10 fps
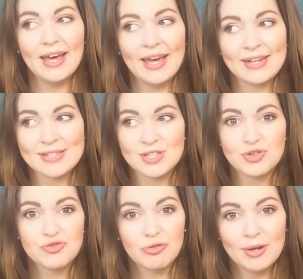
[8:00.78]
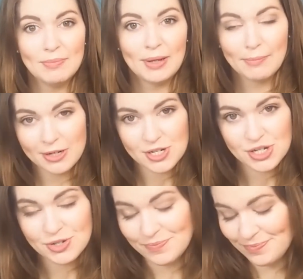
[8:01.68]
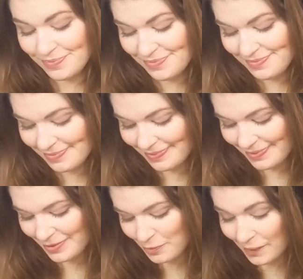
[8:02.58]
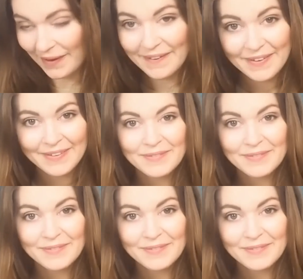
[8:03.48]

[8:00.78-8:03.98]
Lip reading: extremely much work.